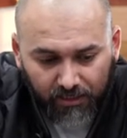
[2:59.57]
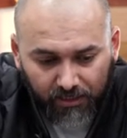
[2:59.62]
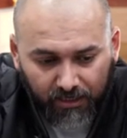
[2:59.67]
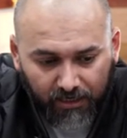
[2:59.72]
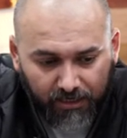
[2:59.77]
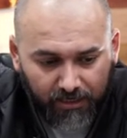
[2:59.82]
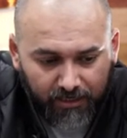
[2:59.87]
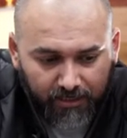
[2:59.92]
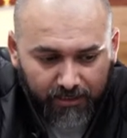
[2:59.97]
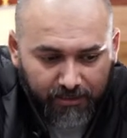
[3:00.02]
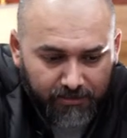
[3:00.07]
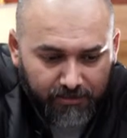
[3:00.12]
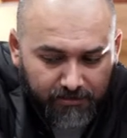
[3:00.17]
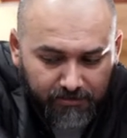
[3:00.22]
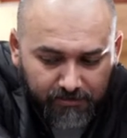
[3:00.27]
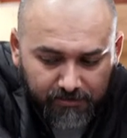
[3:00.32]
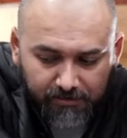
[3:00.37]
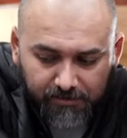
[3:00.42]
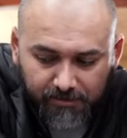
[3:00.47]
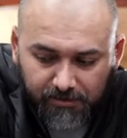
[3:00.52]
And
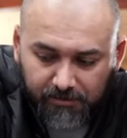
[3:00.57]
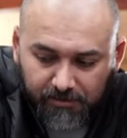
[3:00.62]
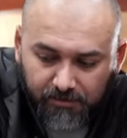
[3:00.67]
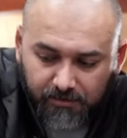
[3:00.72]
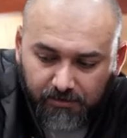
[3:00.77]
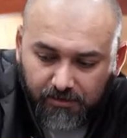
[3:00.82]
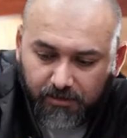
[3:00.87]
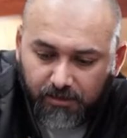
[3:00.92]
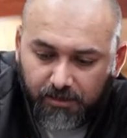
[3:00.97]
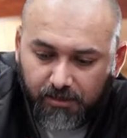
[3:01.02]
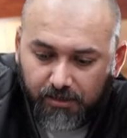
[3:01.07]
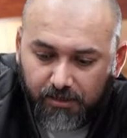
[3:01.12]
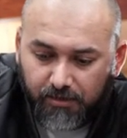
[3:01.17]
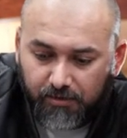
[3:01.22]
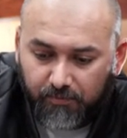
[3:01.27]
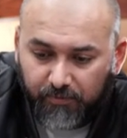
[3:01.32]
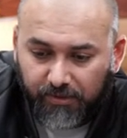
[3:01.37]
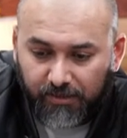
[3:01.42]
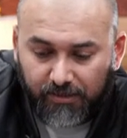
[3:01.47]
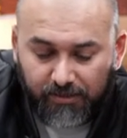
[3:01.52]

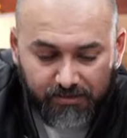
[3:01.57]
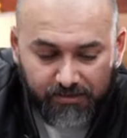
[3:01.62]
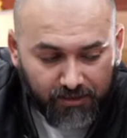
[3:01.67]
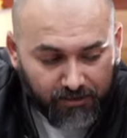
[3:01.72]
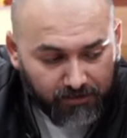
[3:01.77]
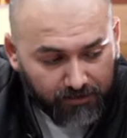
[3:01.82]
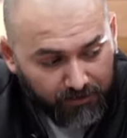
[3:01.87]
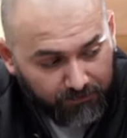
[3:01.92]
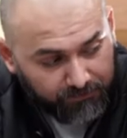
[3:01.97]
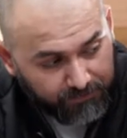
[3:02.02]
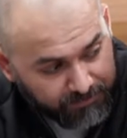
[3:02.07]
because I love